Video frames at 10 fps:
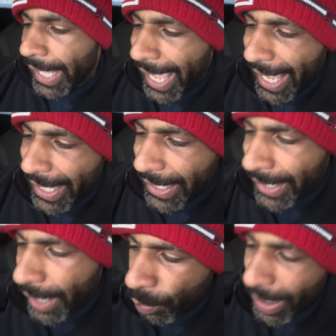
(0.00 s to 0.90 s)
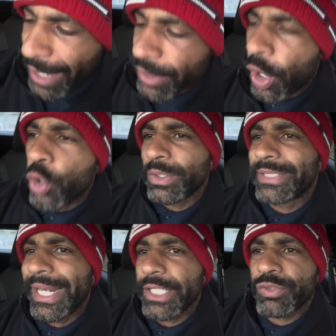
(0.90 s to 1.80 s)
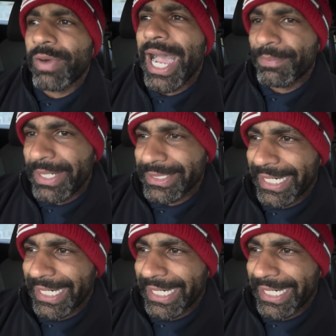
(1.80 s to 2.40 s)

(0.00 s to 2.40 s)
And what I noticed with Dennis Rodman is,